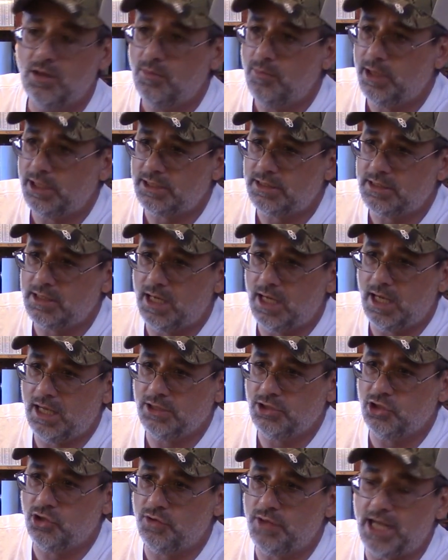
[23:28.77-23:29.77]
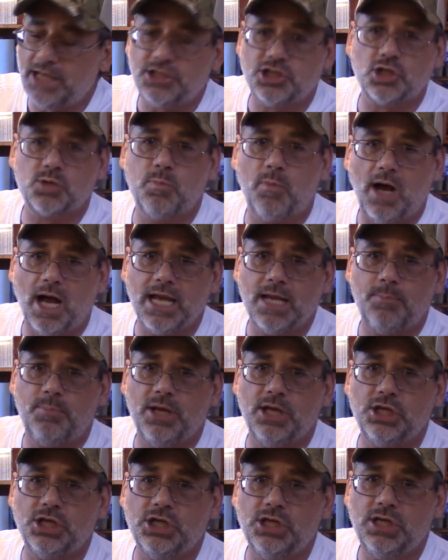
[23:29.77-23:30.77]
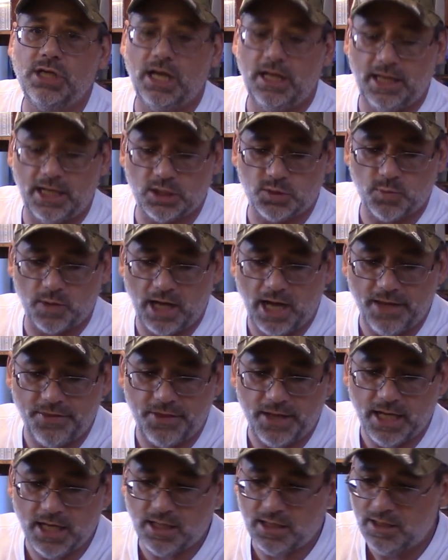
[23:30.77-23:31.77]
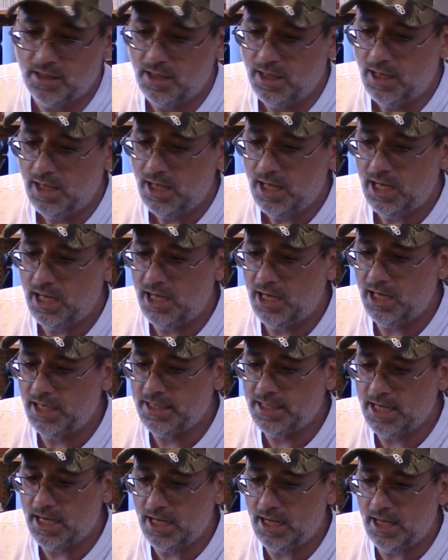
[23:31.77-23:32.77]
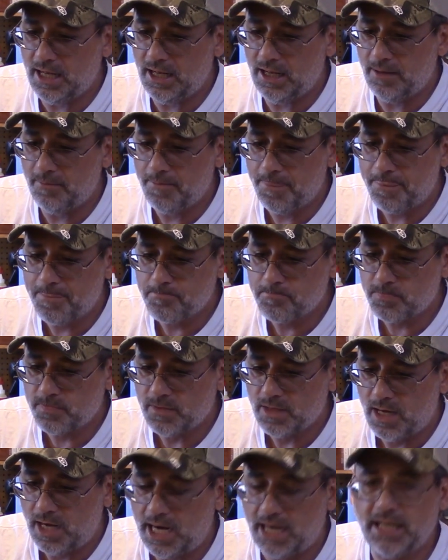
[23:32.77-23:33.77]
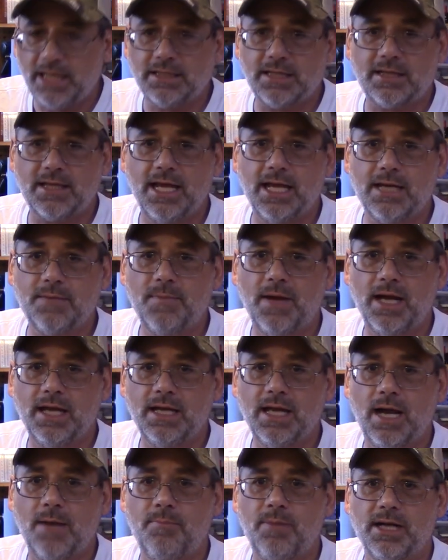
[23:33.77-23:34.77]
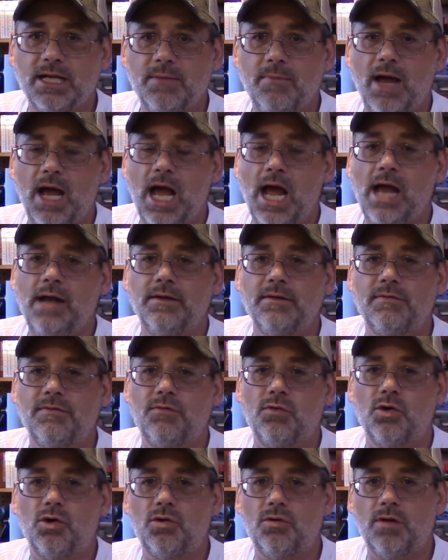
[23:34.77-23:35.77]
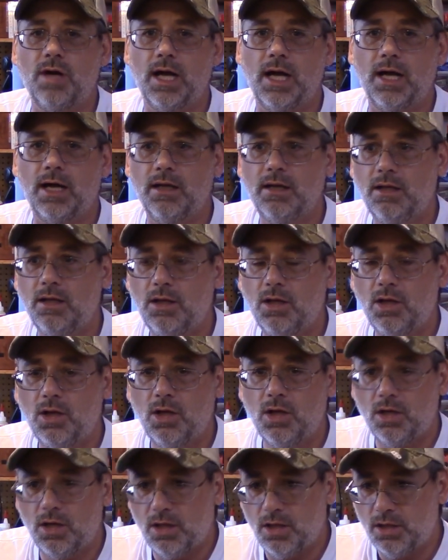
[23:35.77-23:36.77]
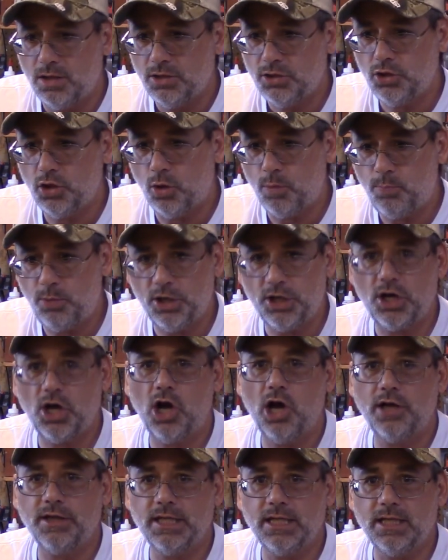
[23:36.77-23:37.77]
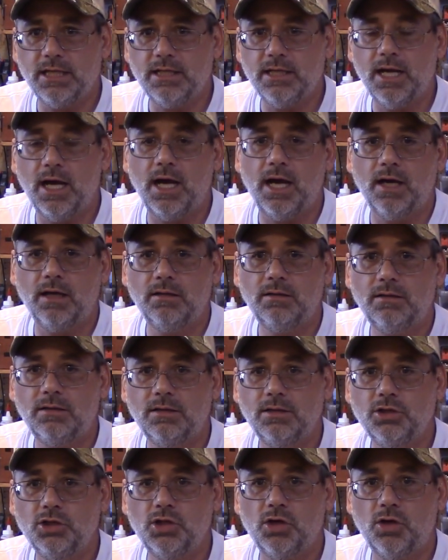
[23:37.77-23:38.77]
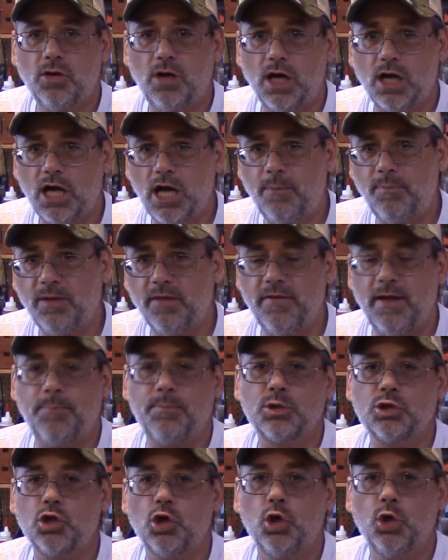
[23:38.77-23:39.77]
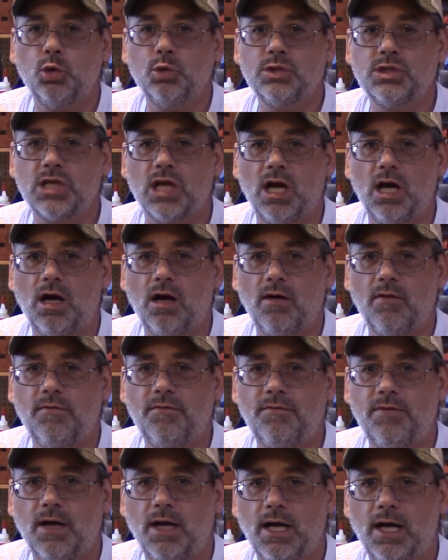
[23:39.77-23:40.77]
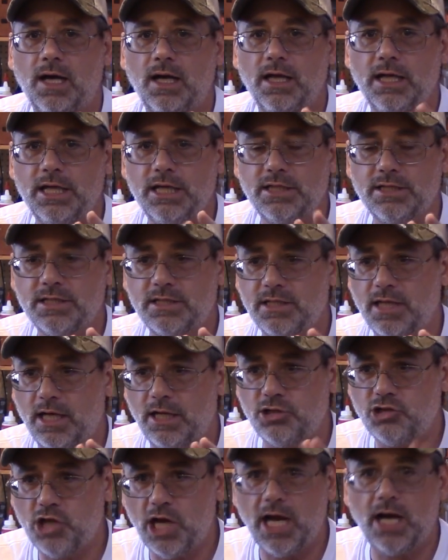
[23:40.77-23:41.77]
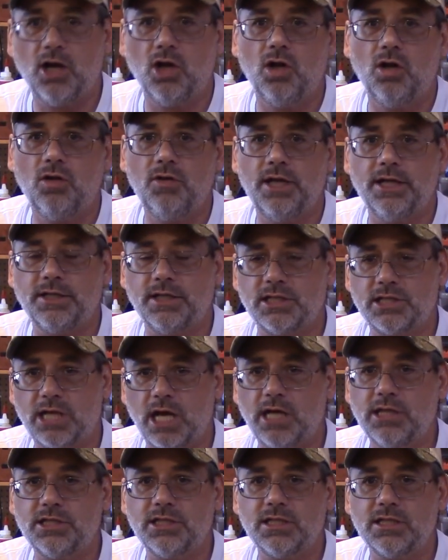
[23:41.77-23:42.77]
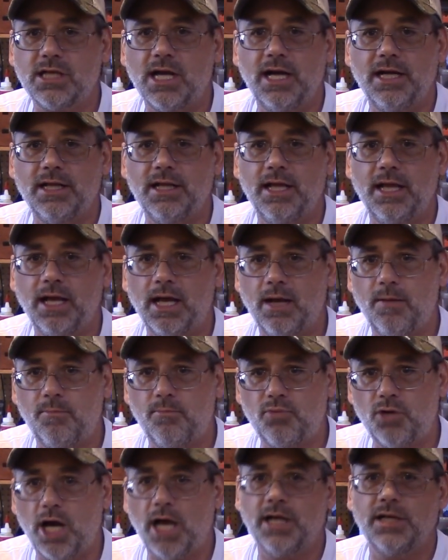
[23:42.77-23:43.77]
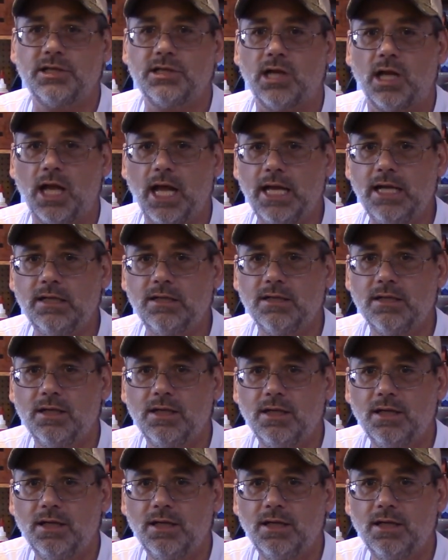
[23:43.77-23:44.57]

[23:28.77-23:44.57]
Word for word: But, uh, you know, that's just my opinion, and that's what I think. And uh, I'd like to thank my uh, buddy Matt for, uh, you know, putting on the uh, you know, a couple of episodes of uh, his uh, channel that discussed this kind of thing and brought it to light.